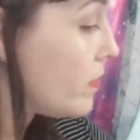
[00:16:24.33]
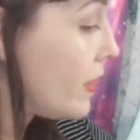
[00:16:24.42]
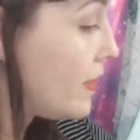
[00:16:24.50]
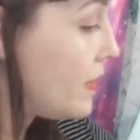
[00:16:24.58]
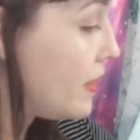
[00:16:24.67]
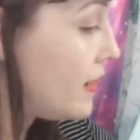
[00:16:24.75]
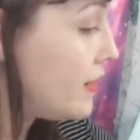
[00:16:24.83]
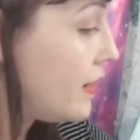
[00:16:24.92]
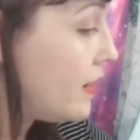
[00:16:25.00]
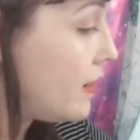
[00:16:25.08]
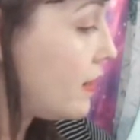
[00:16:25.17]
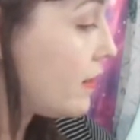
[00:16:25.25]
The
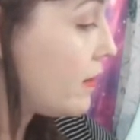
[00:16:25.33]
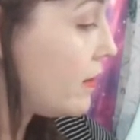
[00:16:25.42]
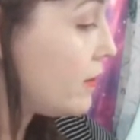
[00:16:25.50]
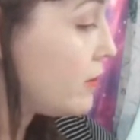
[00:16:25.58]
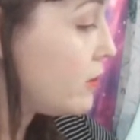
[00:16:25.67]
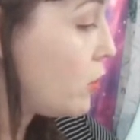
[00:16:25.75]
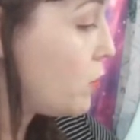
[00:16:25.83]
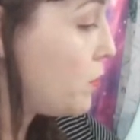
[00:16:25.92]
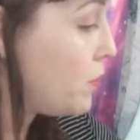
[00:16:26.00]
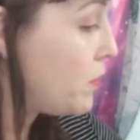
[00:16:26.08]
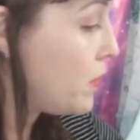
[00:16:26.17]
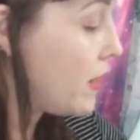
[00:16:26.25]
antennae are also
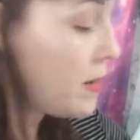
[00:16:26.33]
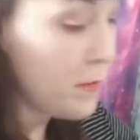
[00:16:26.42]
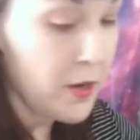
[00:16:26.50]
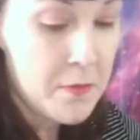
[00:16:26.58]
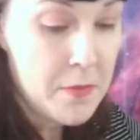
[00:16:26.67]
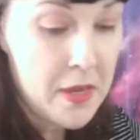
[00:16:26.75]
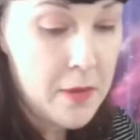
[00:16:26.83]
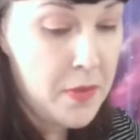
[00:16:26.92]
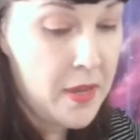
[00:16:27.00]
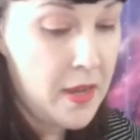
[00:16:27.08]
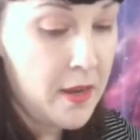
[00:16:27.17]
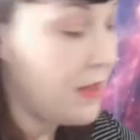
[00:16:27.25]
going to be a
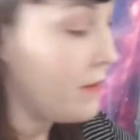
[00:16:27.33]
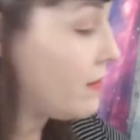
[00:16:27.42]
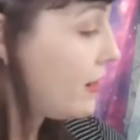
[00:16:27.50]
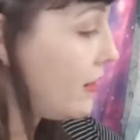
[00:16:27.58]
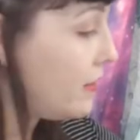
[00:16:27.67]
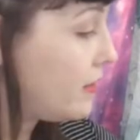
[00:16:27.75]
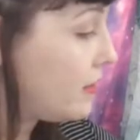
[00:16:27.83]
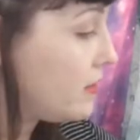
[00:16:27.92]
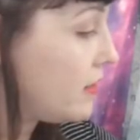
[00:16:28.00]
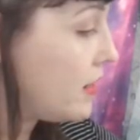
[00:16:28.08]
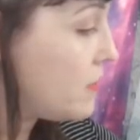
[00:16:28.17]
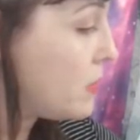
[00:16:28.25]
pink. They've got a little
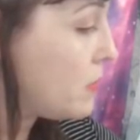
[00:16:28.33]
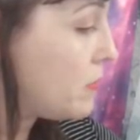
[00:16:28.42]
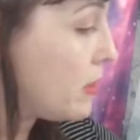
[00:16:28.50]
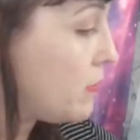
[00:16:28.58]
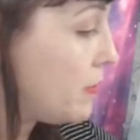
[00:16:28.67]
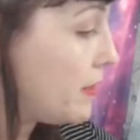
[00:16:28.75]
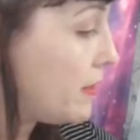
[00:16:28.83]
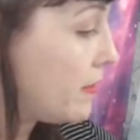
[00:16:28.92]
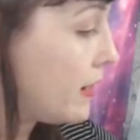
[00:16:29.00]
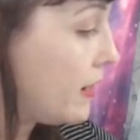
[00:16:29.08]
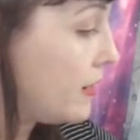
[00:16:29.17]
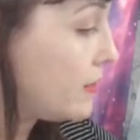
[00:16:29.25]
tiny bit of purple near
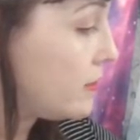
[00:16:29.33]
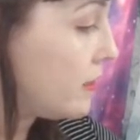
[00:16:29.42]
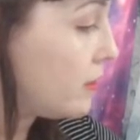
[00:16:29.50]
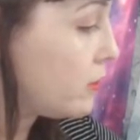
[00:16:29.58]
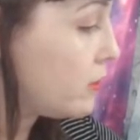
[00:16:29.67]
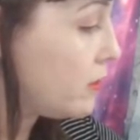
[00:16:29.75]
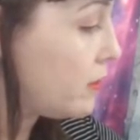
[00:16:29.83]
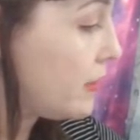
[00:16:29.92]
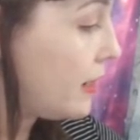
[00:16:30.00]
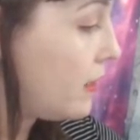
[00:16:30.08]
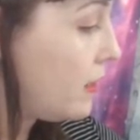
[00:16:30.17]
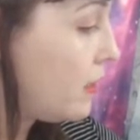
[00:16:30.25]
the ends, and I'll show you
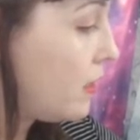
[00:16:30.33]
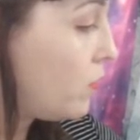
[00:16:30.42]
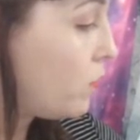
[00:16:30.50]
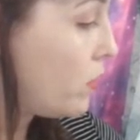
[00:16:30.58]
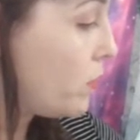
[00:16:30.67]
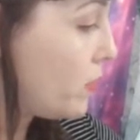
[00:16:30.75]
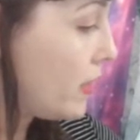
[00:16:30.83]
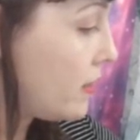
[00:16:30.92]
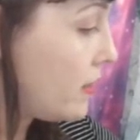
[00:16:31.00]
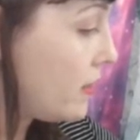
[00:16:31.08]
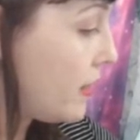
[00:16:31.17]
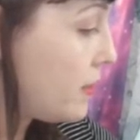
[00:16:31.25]
that when we get
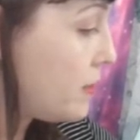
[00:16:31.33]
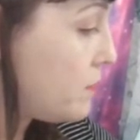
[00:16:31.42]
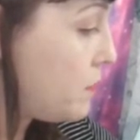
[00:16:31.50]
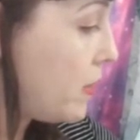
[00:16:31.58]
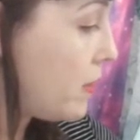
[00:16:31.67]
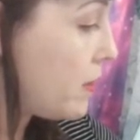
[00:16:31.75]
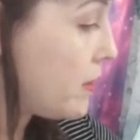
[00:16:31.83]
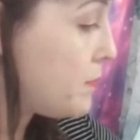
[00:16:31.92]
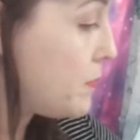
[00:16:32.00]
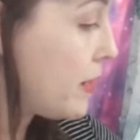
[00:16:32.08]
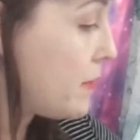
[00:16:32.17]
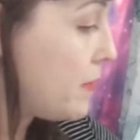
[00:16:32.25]
to that
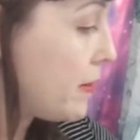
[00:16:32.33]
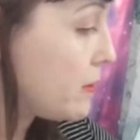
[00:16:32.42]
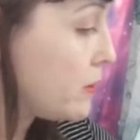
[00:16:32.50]
part.